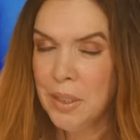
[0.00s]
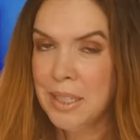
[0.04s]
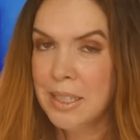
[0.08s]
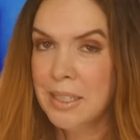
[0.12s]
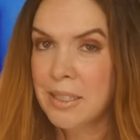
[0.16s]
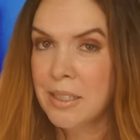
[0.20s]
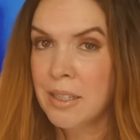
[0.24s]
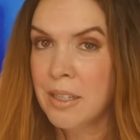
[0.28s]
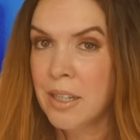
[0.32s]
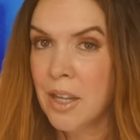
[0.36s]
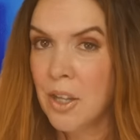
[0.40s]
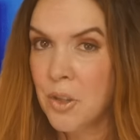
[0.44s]
is
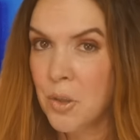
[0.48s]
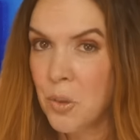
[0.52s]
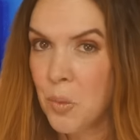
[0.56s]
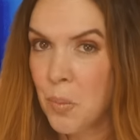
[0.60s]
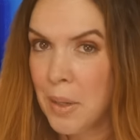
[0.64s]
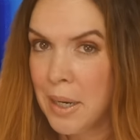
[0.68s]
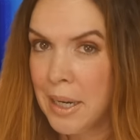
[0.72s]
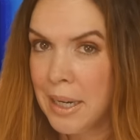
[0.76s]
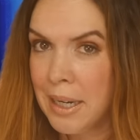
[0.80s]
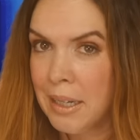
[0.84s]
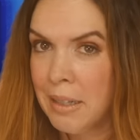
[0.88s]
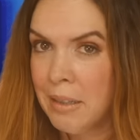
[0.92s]
another
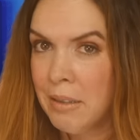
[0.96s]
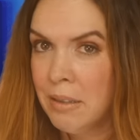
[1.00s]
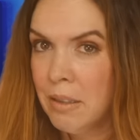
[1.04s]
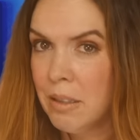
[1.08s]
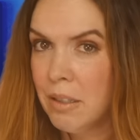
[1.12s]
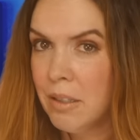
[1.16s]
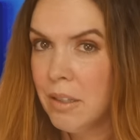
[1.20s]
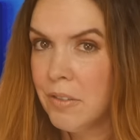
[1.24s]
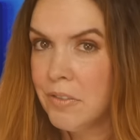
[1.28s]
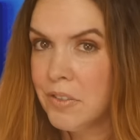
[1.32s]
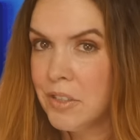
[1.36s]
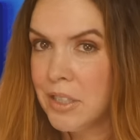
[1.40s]
way
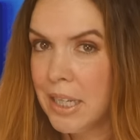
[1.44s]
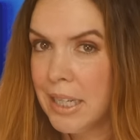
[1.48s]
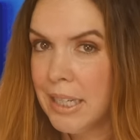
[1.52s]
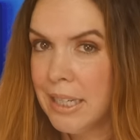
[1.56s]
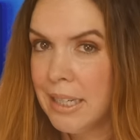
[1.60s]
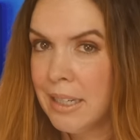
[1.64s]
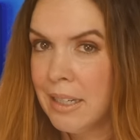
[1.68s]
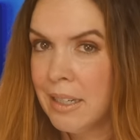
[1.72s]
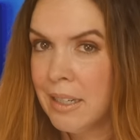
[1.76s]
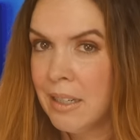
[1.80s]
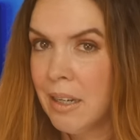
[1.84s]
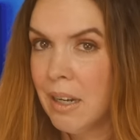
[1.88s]
of
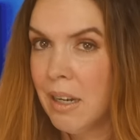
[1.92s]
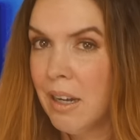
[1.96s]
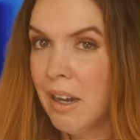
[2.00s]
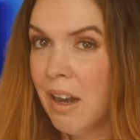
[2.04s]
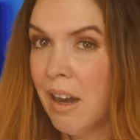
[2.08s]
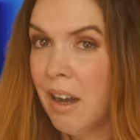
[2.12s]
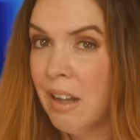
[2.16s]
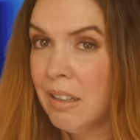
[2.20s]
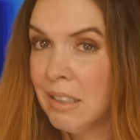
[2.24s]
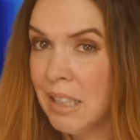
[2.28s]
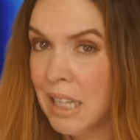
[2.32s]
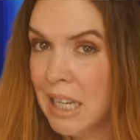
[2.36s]
saying
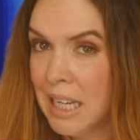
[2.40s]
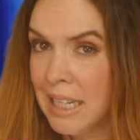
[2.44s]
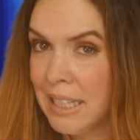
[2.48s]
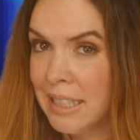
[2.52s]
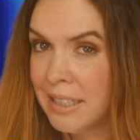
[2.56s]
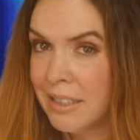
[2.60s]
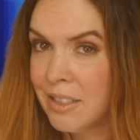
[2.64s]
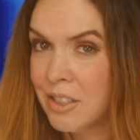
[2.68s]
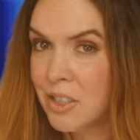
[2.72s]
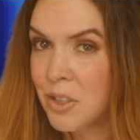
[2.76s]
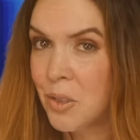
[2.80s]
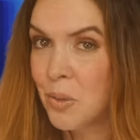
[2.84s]
a
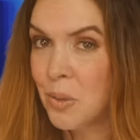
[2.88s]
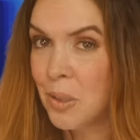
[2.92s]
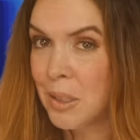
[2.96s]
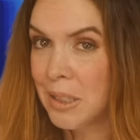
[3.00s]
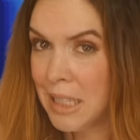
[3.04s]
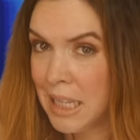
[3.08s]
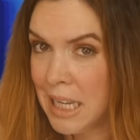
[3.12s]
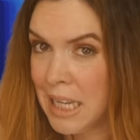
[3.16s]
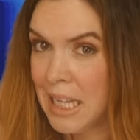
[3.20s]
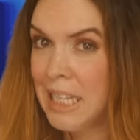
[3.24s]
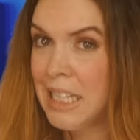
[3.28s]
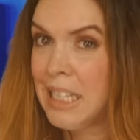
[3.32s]
line. So the
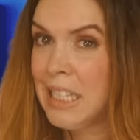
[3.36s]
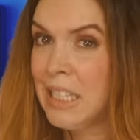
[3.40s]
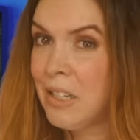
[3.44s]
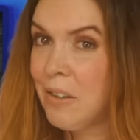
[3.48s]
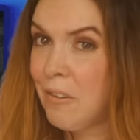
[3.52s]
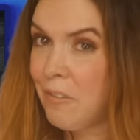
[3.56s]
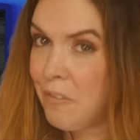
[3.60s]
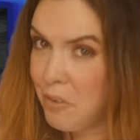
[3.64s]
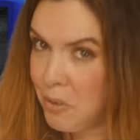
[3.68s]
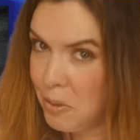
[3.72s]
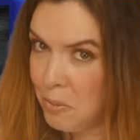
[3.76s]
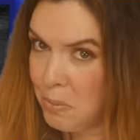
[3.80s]

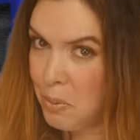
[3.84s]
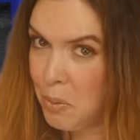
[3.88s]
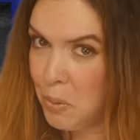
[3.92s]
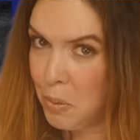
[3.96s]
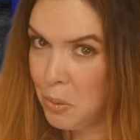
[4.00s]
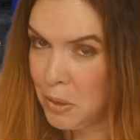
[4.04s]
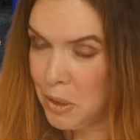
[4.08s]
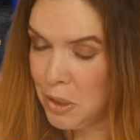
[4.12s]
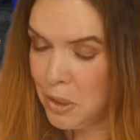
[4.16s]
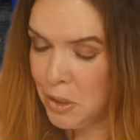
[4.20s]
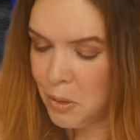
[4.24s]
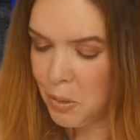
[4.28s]
line for the
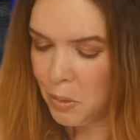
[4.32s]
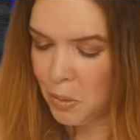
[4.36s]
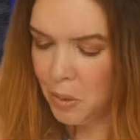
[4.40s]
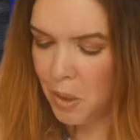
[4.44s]
pool is too